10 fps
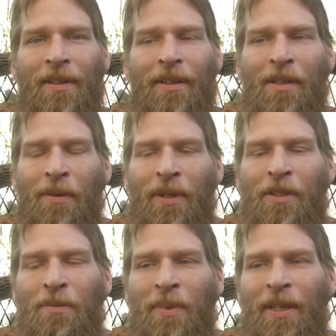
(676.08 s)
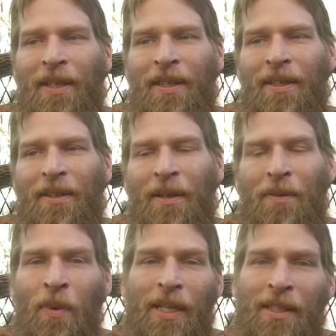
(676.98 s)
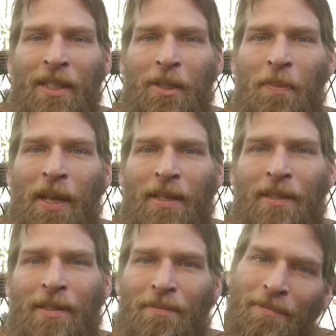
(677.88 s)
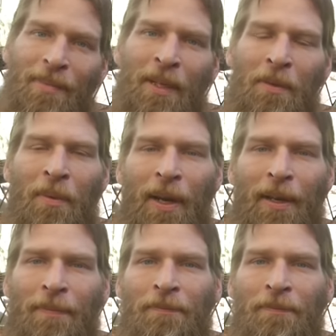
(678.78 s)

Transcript: is going to be wasting space in a way.